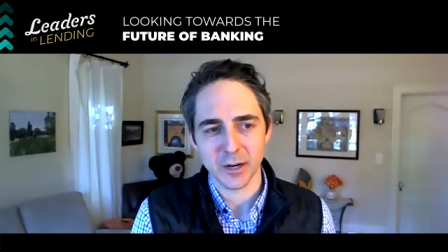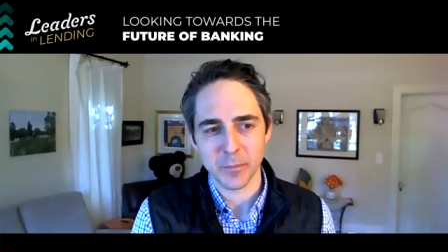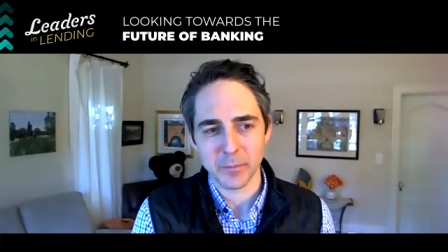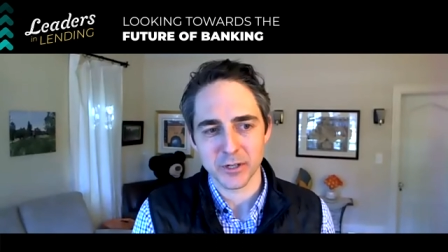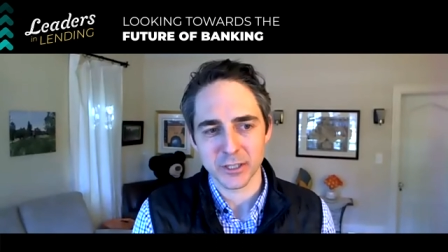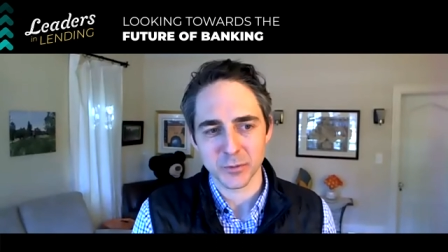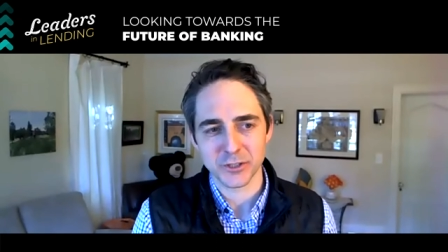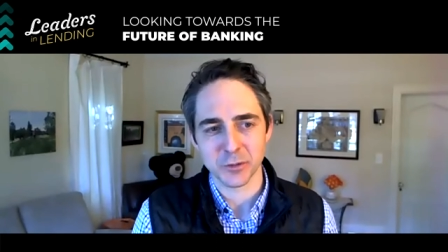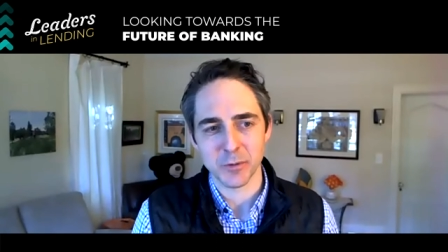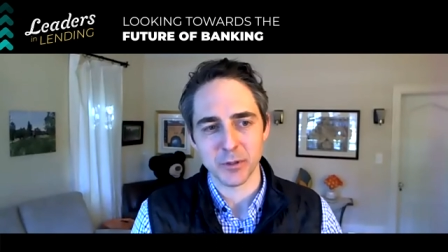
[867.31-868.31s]
I am curious
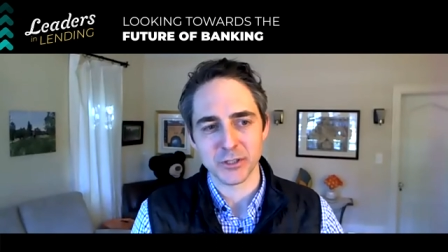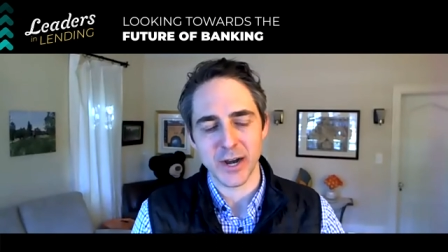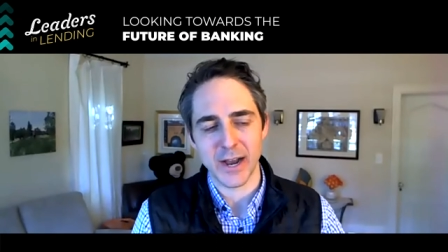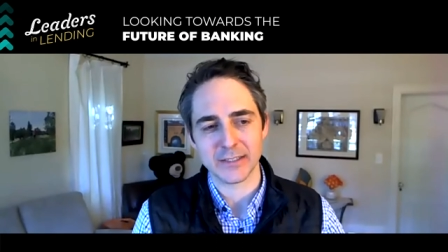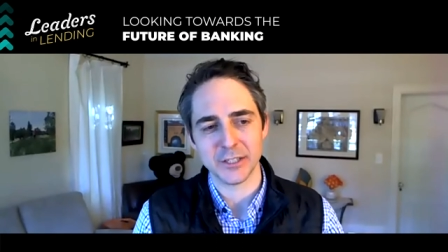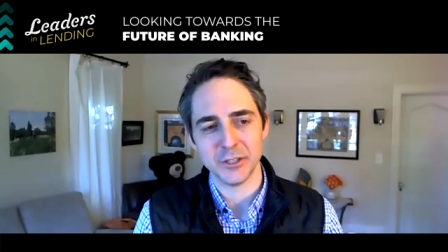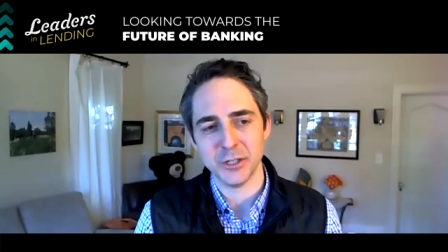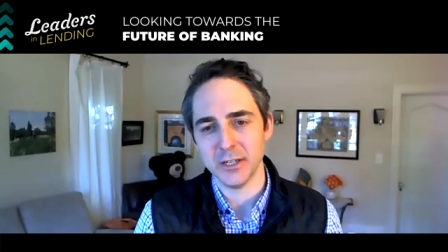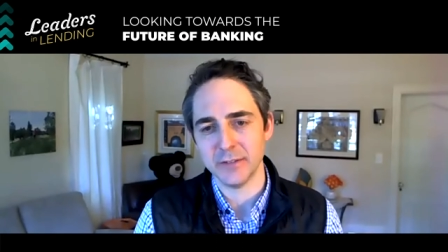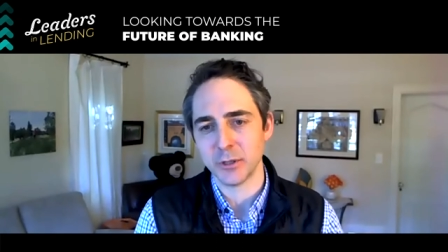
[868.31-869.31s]
what your members are asking you
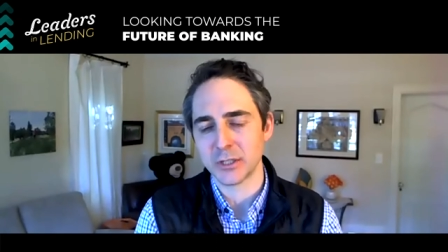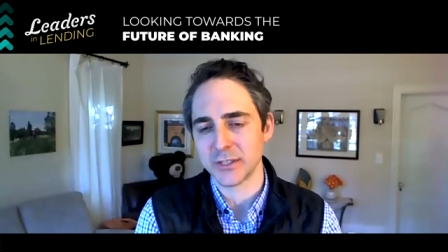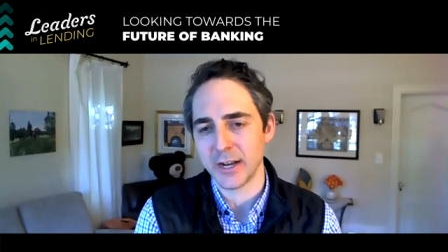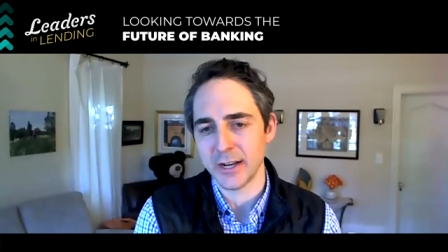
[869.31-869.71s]
to focus on.